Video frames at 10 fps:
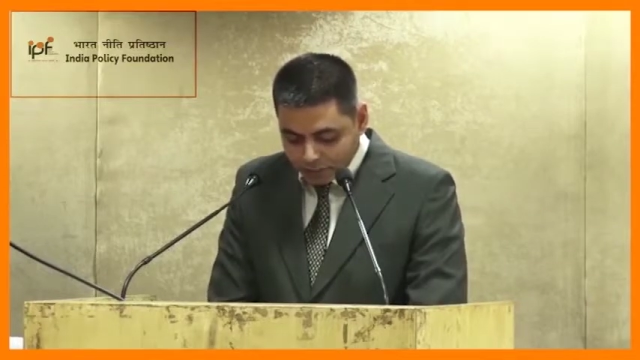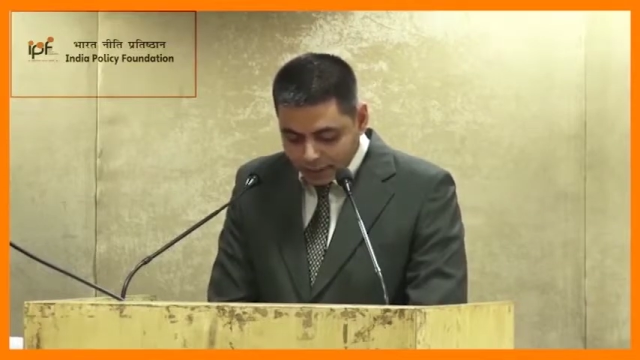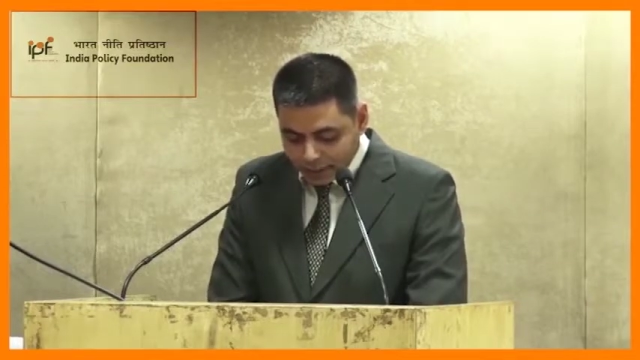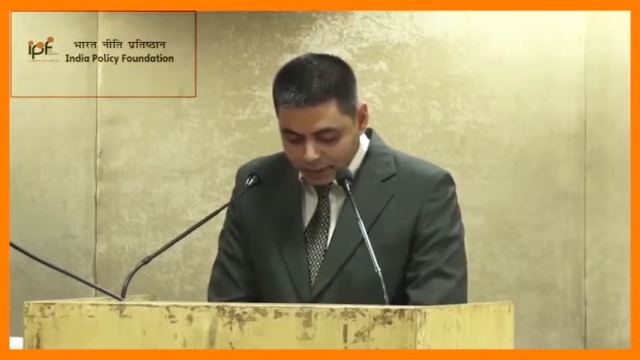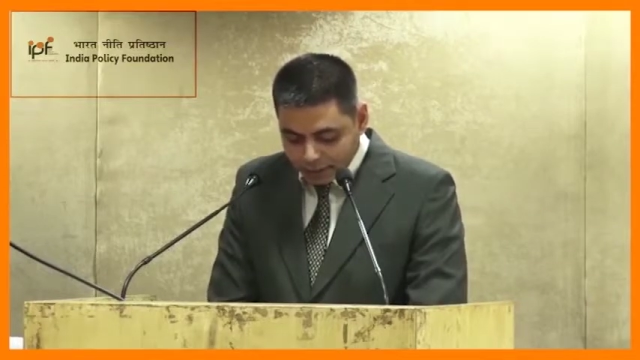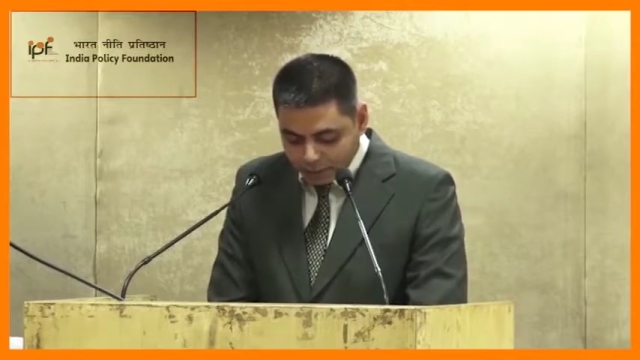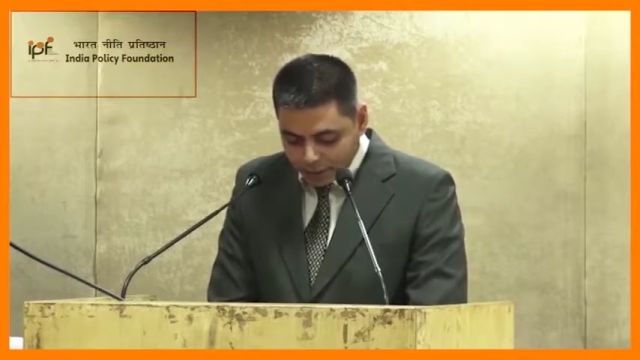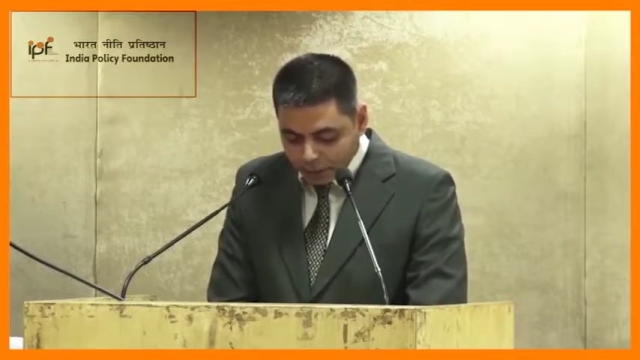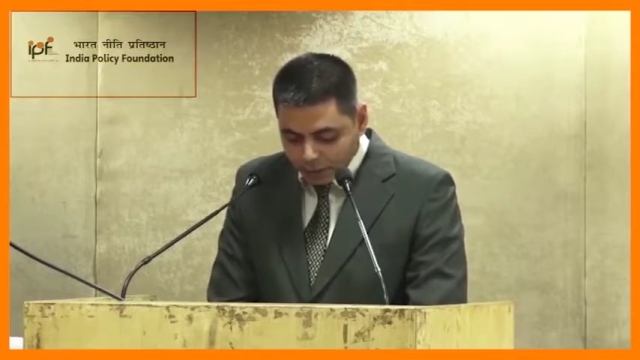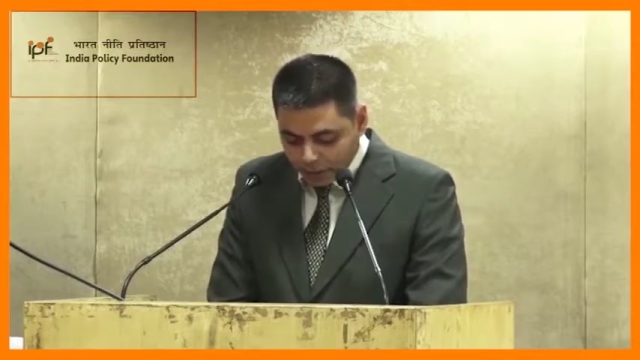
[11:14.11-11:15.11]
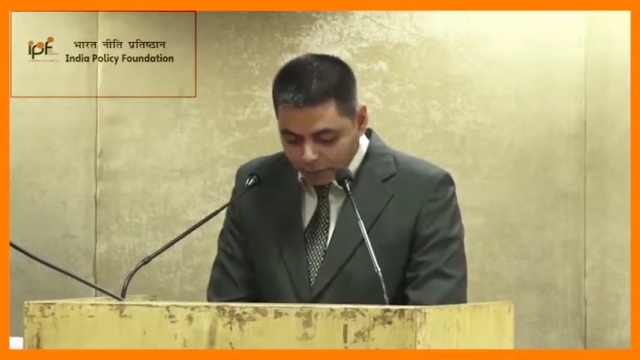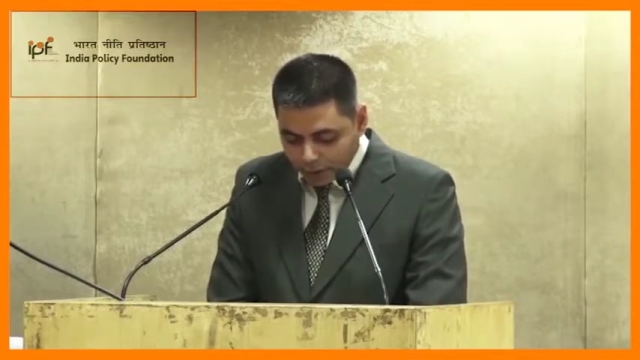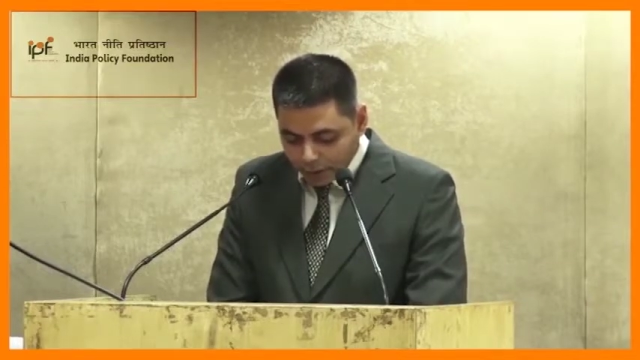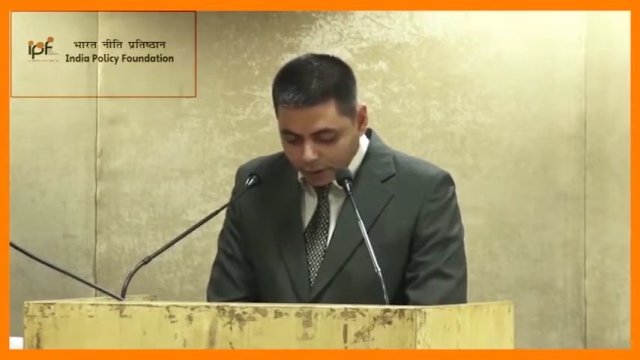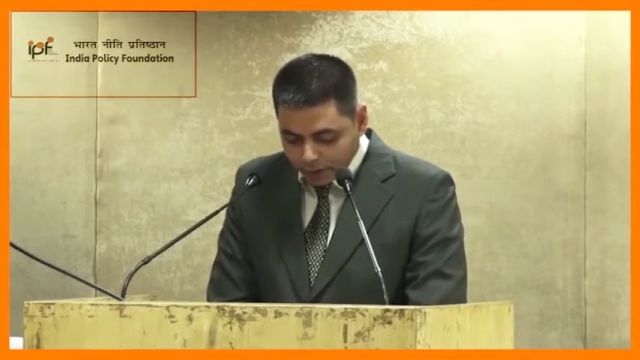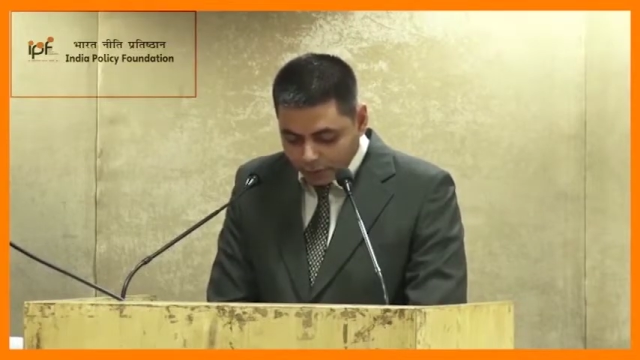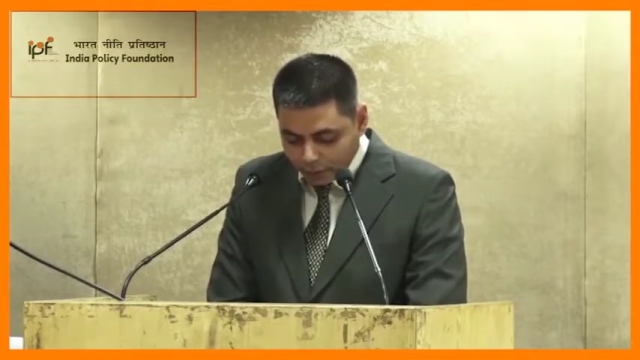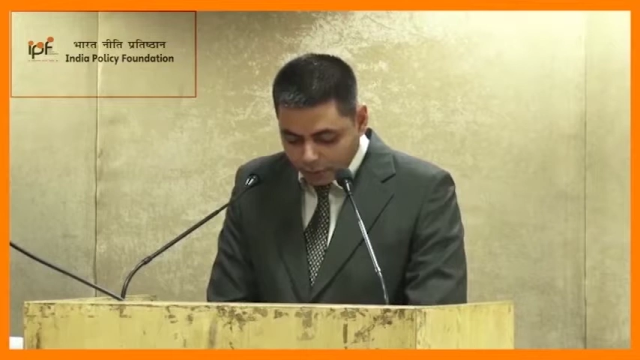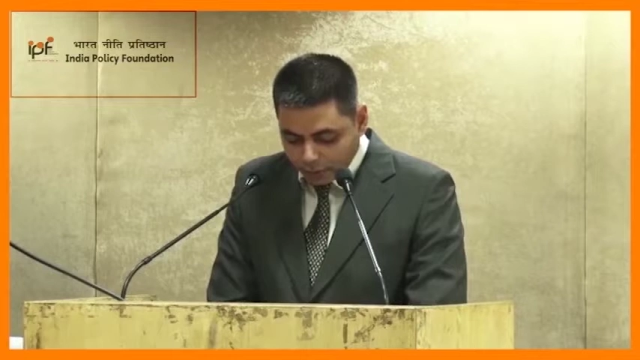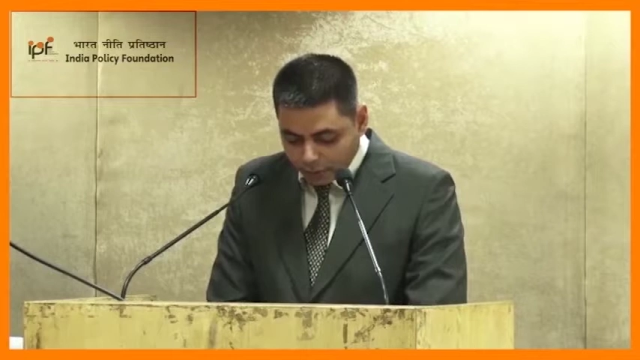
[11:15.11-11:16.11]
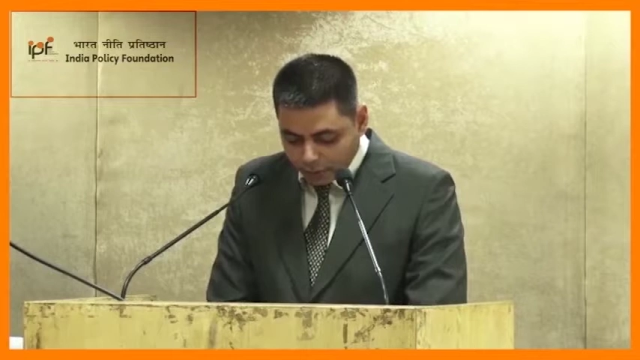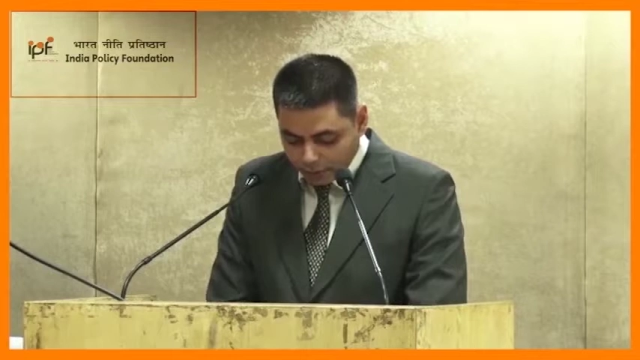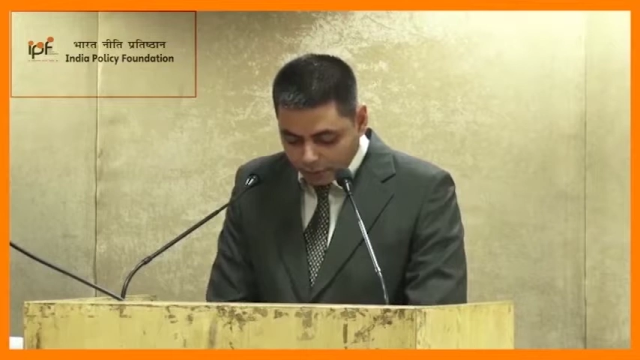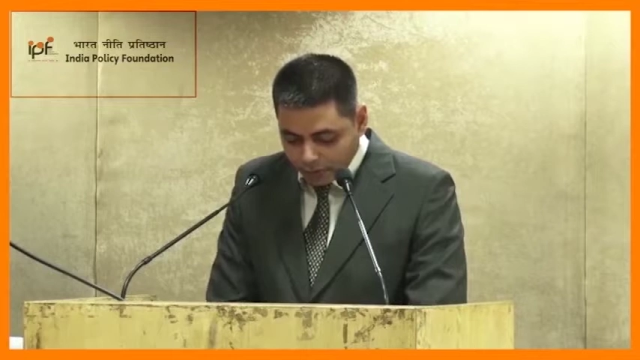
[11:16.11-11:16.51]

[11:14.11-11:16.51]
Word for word: but as Plato had one quoted,